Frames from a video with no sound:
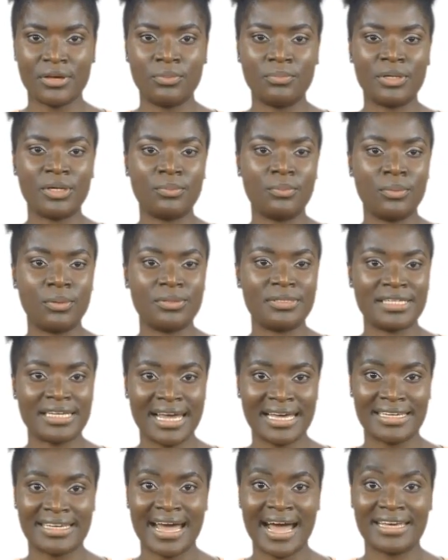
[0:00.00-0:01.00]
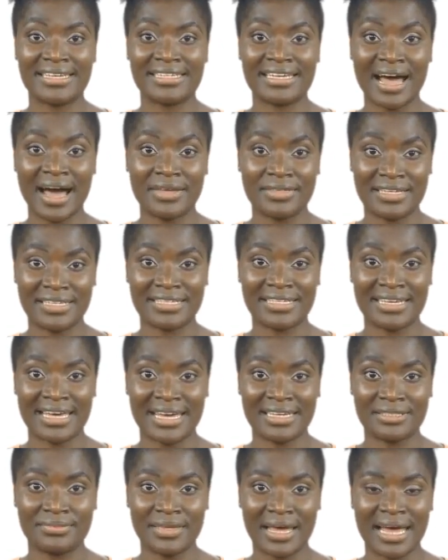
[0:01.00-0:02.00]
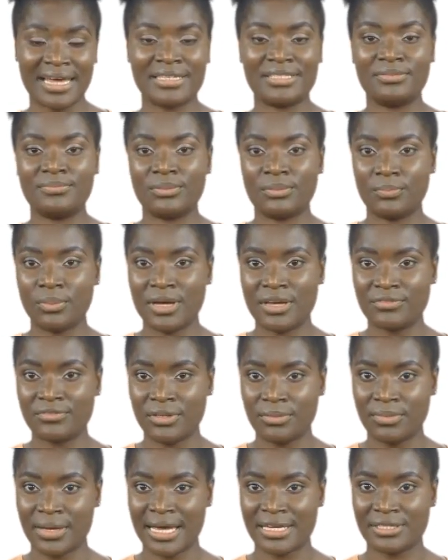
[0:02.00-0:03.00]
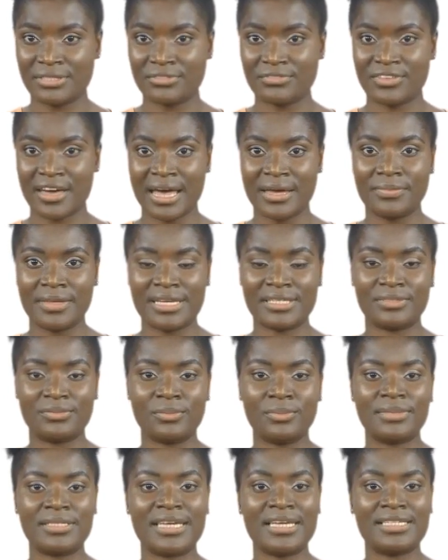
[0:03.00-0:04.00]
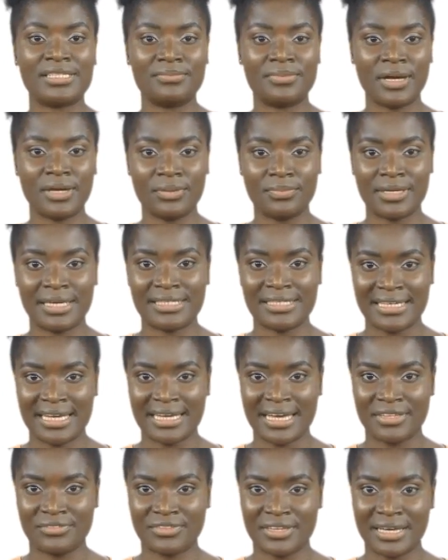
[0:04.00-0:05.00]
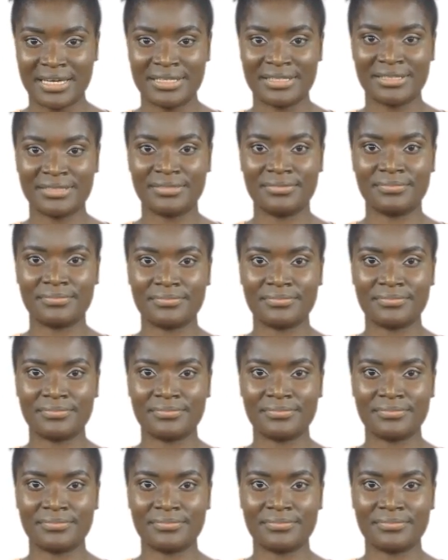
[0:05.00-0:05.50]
We will also test how this takes place with one of the most famous thought experiments in ethics.